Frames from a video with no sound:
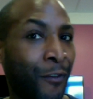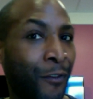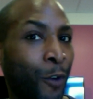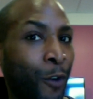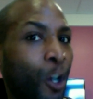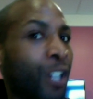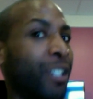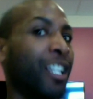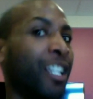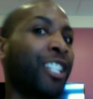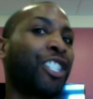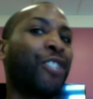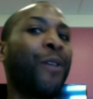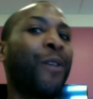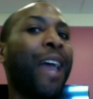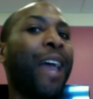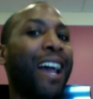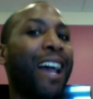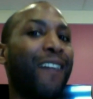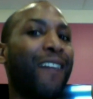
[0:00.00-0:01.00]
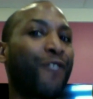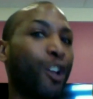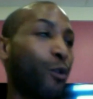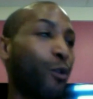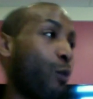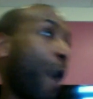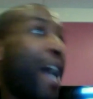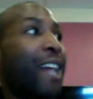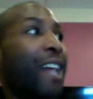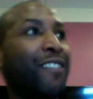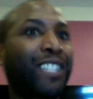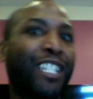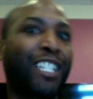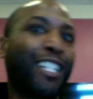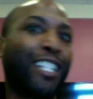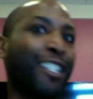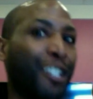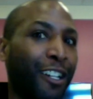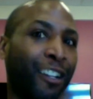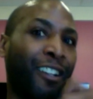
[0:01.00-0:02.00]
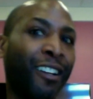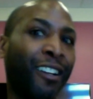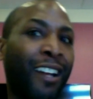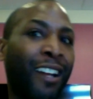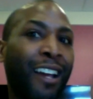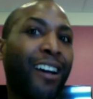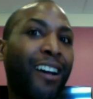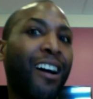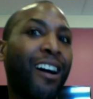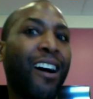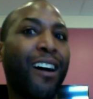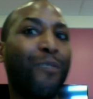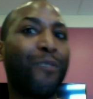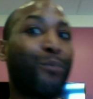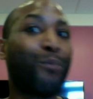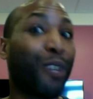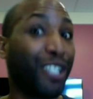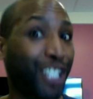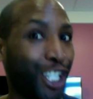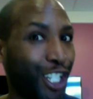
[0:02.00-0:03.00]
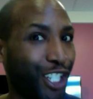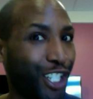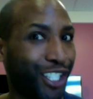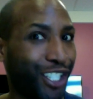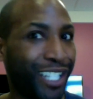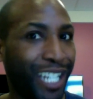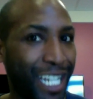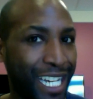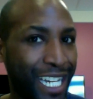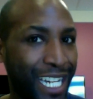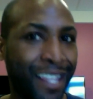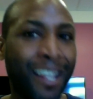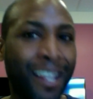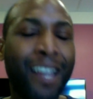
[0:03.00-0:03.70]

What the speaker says: or unless you have your wife sitting there brushing her teeth,